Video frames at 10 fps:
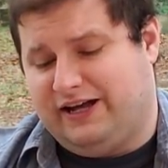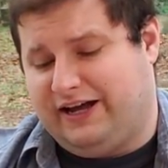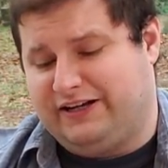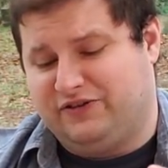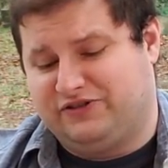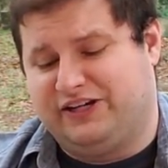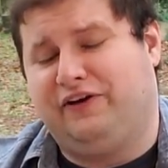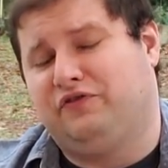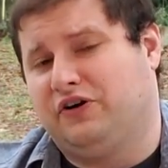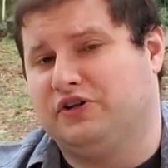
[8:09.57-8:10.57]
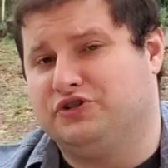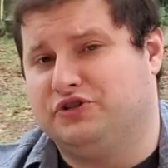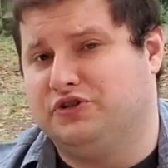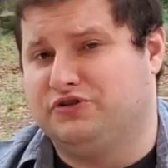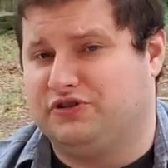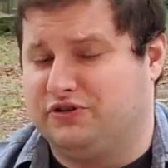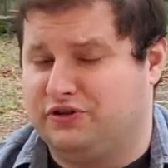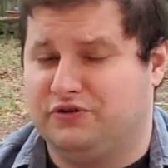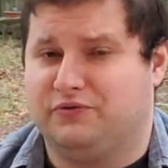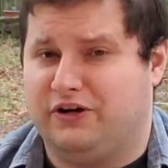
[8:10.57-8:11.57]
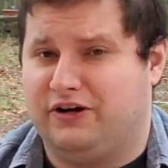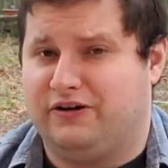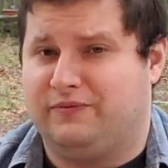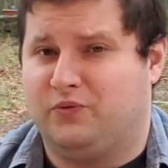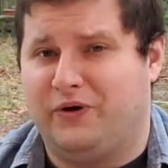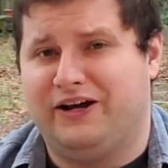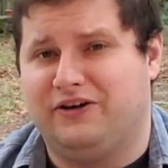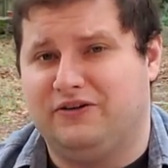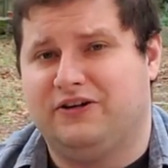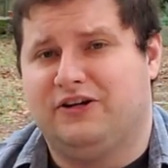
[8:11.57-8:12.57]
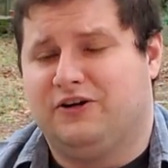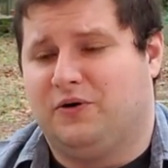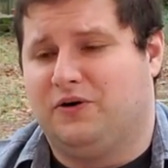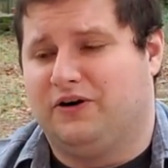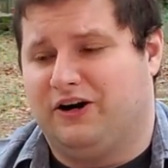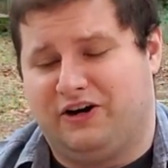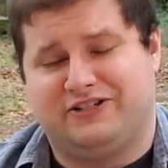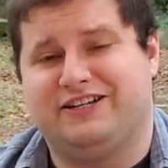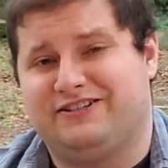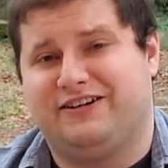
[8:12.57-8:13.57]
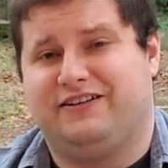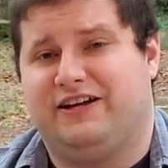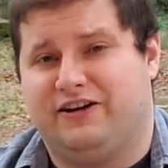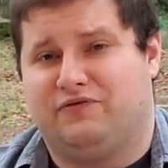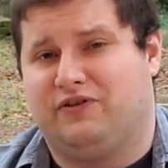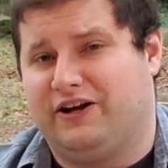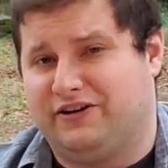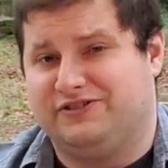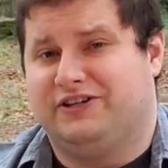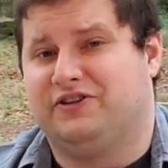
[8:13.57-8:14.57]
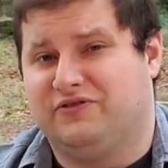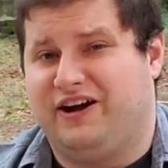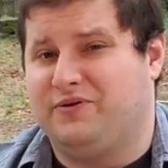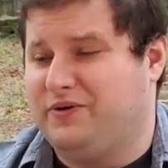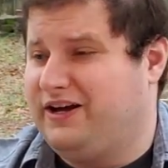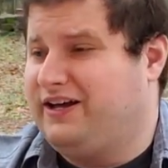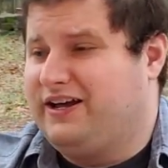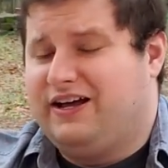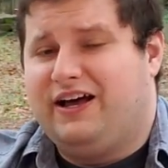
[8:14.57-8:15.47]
and if saffron is used uh, well or artistically in a fragrance in the right way,